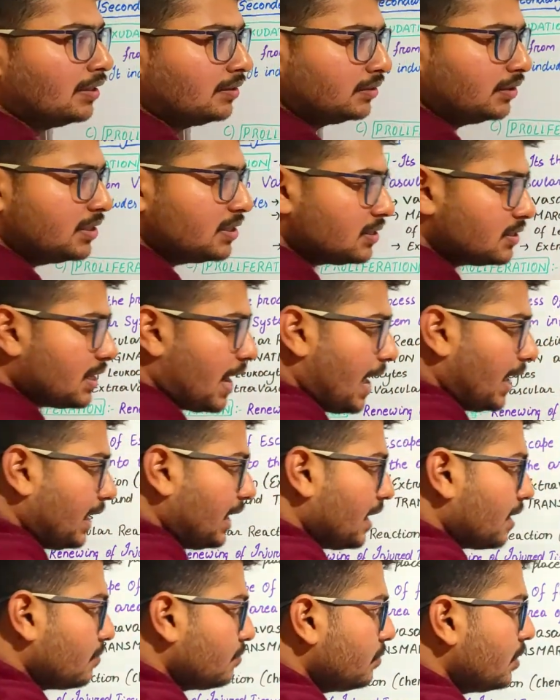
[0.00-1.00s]
This
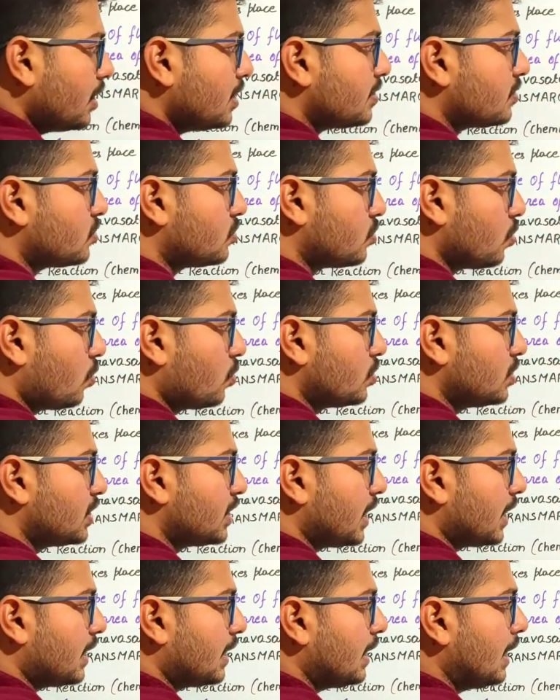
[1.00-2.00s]
diagram
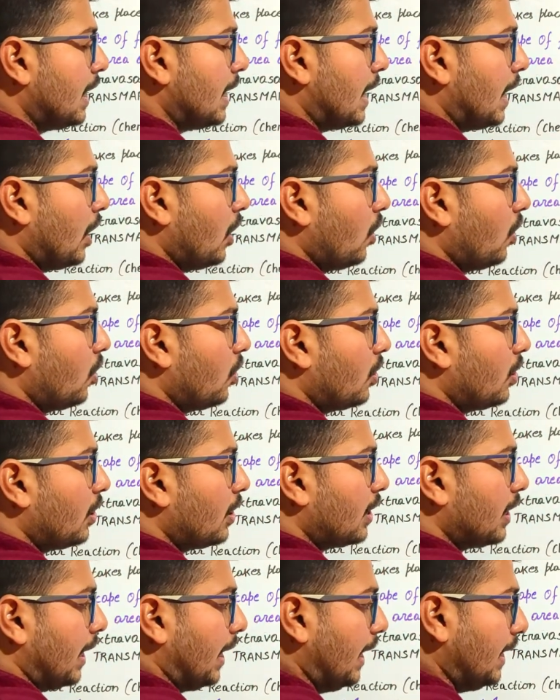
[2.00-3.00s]
shows here,
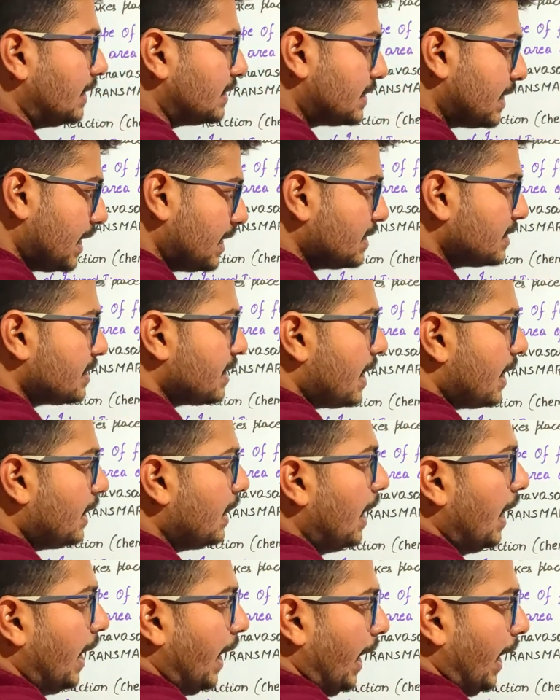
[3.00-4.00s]
or it says that